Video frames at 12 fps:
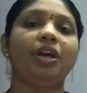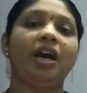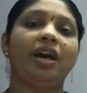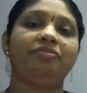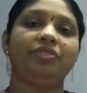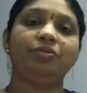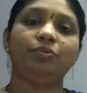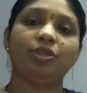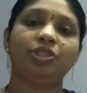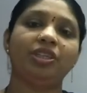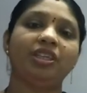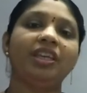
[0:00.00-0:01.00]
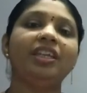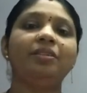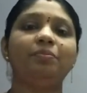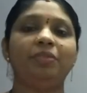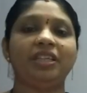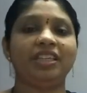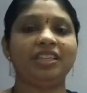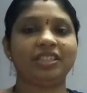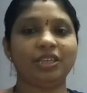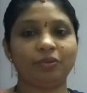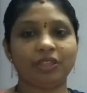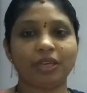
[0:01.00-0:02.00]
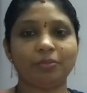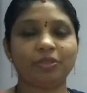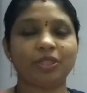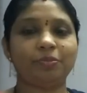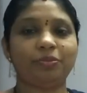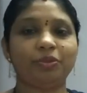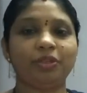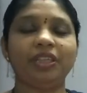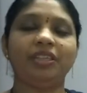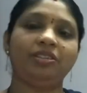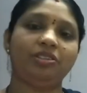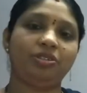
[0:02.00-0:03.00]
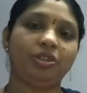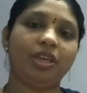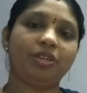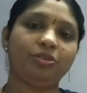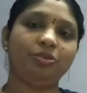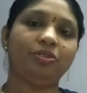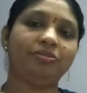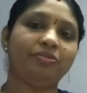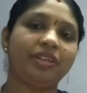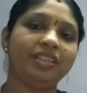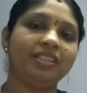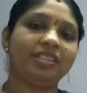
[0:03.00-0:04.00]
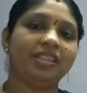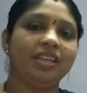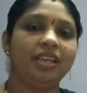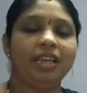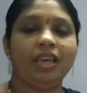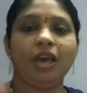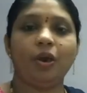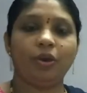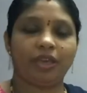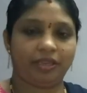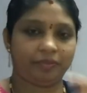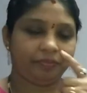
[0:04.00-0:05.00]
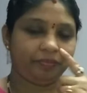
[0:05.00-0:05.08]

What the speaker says: After watching it, please give a thumbs up to it, share to your friends. Okay,